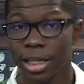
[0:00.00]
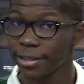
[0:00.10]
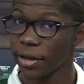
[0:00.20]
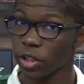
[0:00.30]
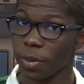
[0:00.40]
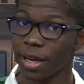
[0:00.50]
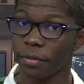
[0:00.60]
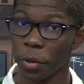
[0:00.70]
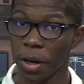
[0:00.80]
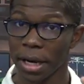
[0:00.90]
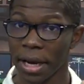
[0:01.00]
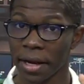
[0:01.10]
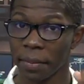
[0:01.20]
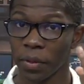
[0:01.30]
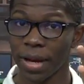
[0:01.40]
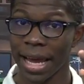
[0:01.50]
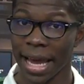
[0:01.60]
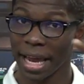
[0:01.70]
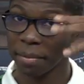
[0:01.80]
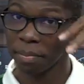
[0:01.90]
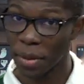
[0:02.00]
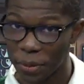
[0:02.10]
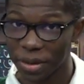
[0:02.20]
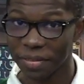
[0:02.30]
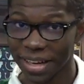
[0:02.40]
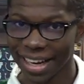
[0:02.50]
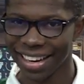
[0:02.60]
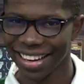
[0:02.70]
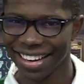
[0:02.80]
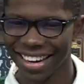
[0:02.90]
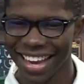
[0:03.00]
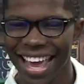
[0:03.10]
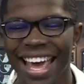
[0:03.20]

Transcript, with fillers: Stay respectful, accountable, and motivated.